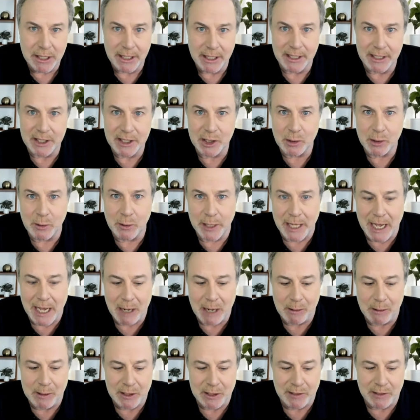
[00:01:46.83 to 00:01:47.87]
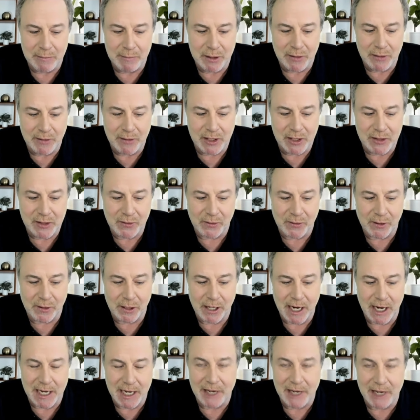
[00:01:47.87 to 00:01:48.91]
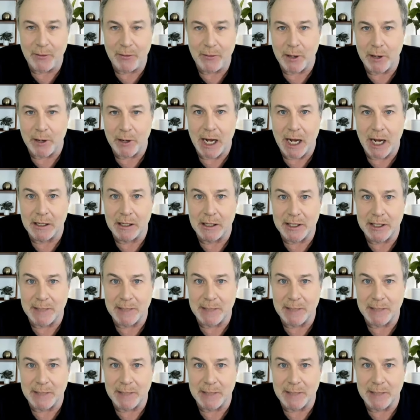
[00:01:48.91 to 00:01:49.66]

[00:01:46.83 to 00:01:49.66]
That's 20 hours of movies for $84.